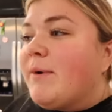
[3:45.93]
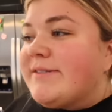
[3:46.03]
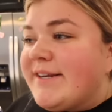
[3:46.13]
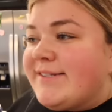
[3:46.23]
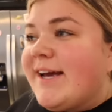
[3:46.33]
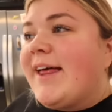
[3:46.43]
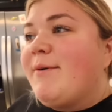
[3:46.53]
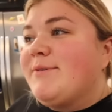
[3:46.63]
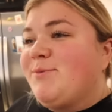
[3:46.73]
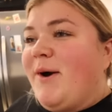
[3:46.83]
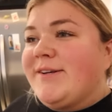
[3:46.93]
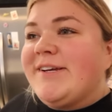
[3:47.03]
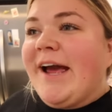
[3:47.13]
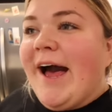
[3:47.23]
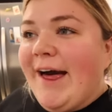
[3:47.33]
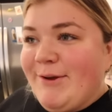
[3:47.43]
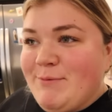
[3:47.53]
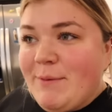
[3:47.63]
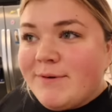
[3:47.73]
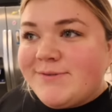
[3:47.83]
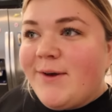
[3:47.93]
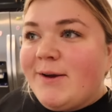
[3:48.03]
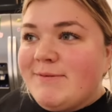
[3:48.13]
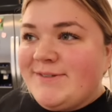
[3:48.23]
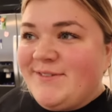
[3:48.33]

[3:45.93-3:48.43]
wasn't until I was watching other people's Vlogmas